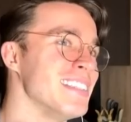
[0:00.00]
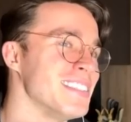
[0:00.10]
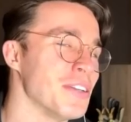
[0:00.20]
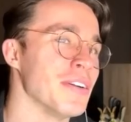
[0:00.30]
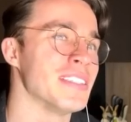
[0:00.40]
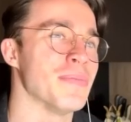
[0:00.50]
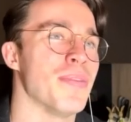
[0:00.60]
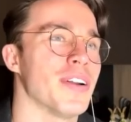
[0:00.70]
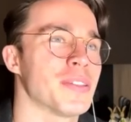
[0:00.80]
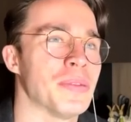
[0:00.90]
So it's
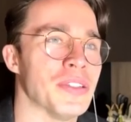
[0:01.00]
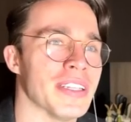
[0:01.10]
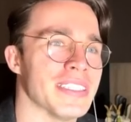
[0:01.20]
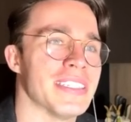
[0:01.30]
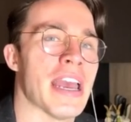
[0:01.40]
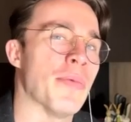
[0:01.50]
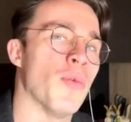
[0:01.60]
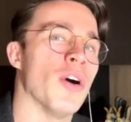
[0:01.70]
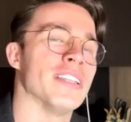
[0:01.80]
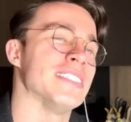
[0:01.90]
impossible to
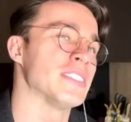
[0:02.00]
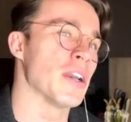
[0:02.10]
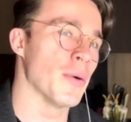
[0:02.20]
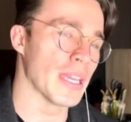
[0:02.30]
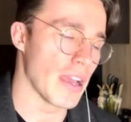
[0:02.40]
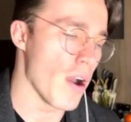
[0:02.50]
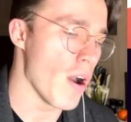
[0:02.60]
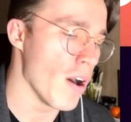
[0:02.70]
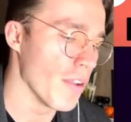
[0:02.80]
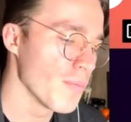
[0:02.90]
understand what is going
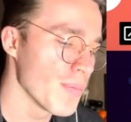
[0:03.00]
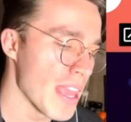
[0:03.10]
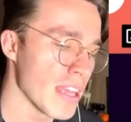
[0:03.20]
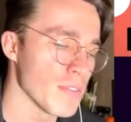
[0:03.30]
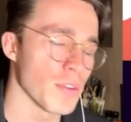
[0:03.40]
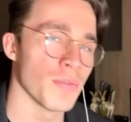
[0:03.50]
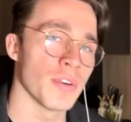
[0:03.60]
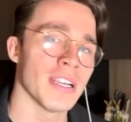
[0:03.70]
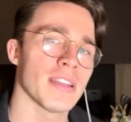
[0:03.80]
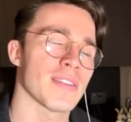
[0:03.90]
on. And if you
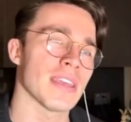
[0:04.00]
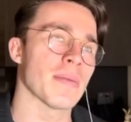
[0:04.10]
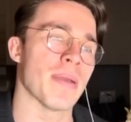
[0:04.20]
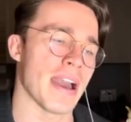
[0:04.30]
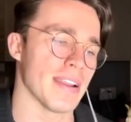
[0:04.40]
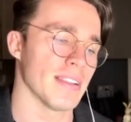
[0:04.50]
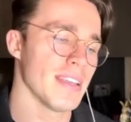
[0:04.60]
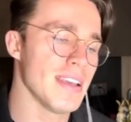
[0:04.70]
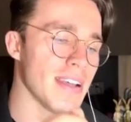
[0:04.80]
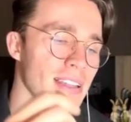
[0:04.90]
really think about it,
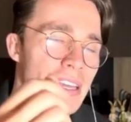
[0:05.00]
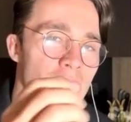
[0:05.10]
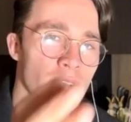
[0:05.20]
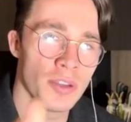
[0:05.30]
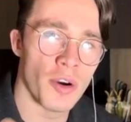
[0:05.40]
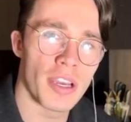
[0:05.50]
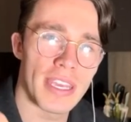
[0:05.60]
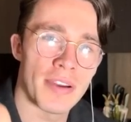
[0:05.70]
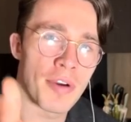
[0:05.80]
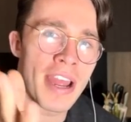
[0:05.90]
like you're
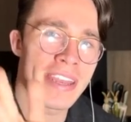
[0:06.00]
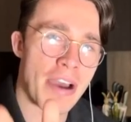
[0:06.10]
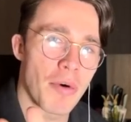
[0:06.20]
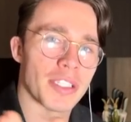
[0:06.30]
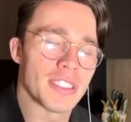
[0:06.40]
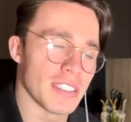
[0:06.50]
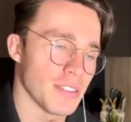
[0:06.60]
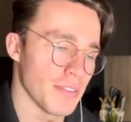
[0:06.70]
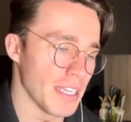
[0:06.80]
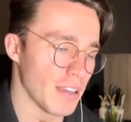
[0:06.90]
here right now watching
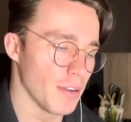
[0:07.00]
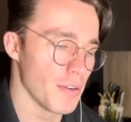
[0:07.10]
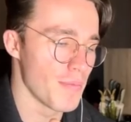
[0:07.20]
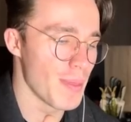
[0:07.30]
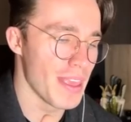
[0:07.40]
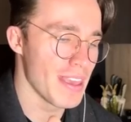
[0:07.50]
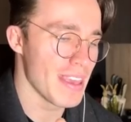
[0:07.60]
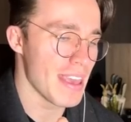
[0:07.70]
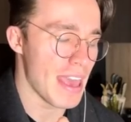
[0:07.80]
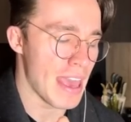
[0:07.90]
this video
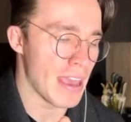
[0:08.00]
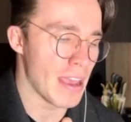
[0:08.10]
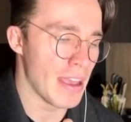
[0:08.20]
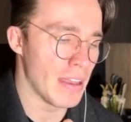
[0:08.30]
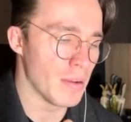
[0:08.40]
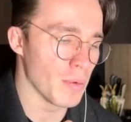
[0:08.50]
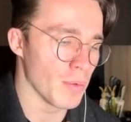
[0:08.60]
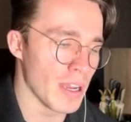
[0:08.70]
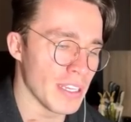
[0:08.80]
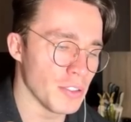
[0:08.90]
and
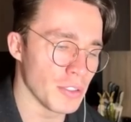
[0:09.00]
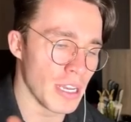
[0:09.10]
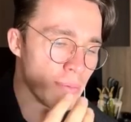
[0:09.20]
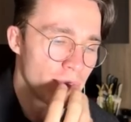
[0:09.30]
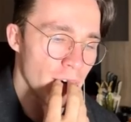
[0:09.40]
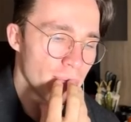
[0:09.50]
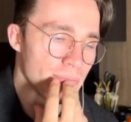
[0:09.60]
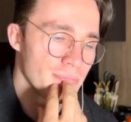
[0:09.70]
where did you come from?